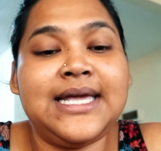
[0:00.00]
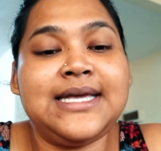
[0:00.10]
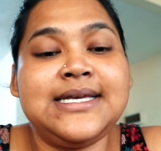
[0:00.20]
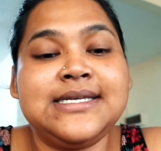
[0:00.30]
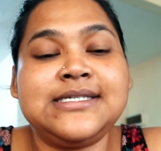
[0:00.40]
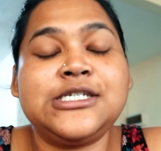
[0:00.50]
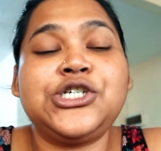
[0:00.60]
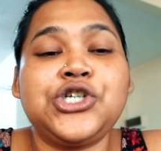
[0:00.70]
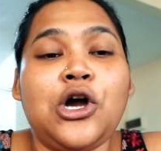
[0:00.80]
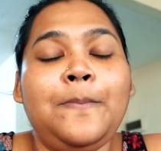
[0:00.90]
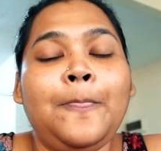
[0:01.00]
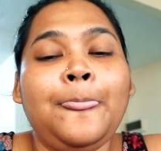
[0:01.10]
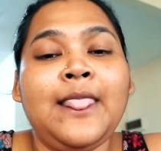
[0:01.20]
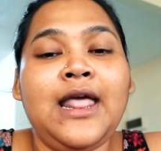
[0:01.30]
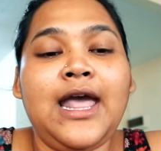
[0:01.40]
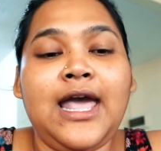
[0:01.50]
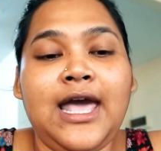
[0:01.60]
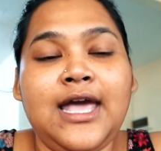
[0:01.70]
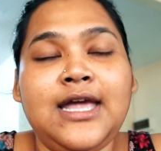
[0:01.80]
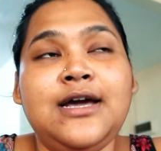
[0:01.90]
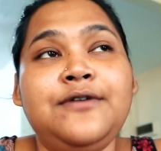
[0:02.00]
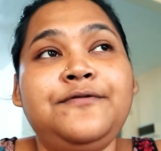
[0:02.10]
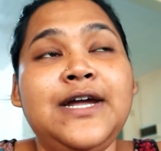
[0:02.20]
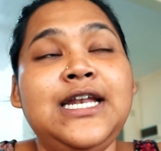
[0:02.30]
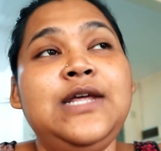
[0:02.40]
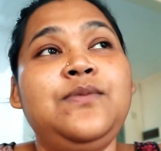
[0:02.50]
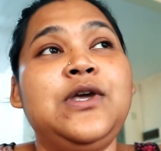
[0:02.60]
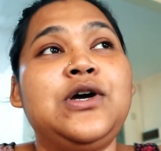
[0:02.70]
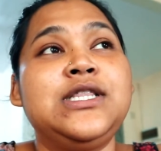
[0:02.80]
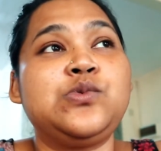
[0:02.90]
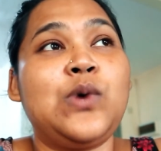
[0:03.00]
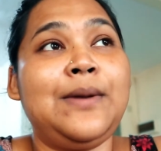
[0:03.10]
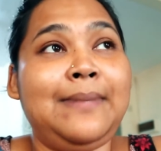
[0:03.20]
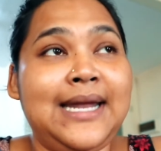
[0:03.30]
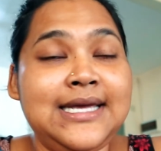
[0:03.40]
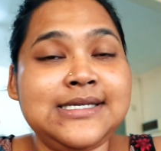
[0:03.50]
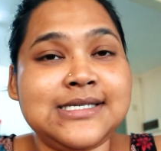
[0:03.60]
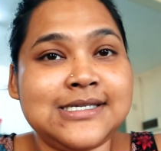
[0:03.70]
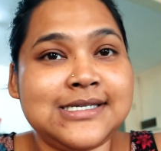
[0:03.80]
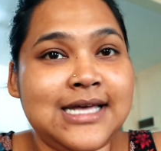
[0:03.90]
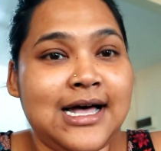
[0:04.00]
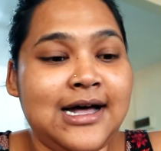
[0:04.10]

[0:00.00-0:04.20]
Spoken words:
his shop. And finally we got this one place.